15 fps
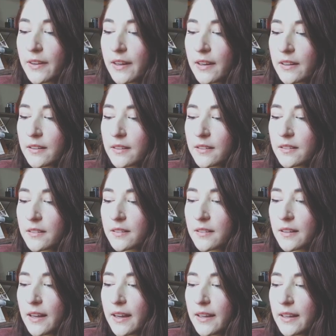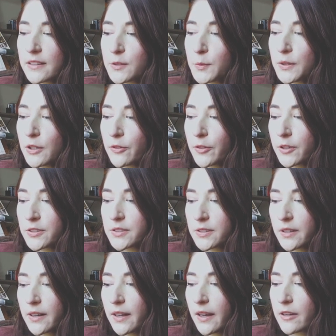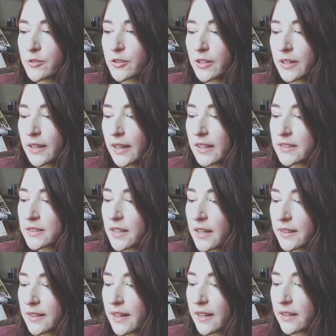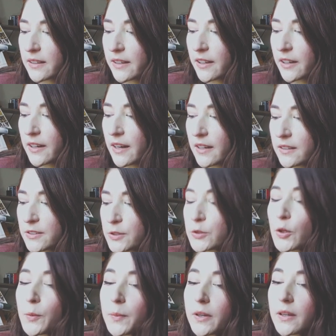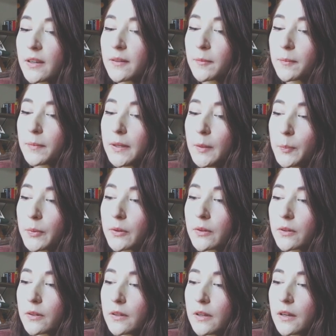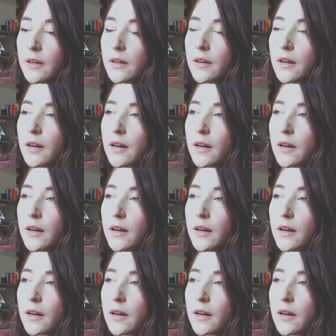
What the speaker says: now that I guess when you're first starting out drawing, it's not that clear, and so many people